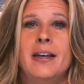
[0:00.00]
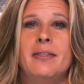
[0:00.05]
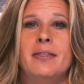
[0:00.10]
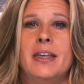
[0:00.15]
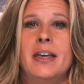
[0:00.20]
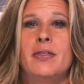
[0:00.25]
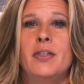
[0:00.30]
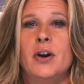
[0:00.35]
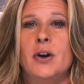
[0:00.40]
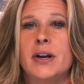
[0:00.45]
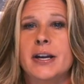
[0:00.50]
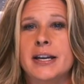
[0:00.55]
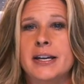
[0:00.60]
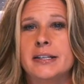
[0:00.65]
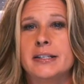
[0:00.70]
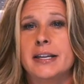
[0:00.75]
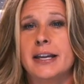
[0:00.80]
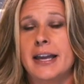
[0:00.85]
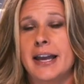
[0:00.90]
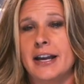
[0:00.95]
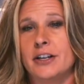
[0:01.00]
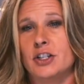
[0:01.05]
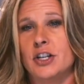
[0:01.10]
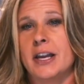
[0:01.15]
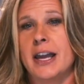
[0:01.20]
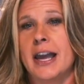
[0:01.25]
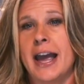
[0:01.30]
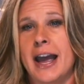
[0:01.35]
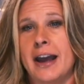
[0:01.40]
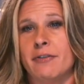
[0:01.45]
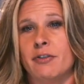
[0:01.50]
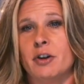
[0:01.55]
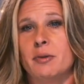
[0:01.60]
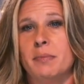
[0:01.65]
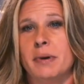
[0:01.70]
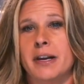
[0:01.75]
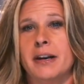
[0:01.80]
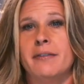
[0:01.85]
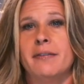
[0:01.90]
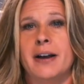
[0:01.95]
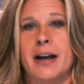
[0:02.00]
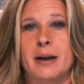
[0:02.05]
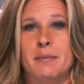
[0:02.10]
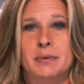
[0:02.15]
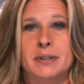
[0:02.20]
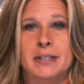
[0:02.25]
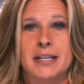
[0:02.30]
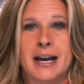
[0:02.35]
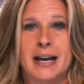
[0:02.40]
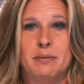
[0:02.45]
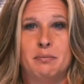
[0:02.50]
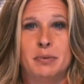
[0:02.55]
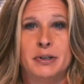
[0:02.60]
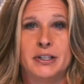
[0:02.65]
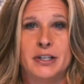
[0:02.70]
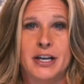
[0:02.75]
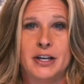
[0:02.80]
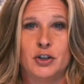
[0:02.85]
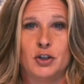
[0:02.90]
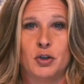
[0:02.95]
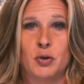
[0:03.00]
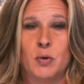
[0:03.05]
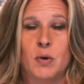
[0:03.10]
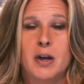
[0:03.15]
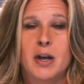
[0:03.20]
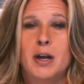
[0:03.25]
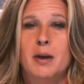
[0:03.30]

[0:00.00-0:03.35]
than there is in catching every bit of upside potential,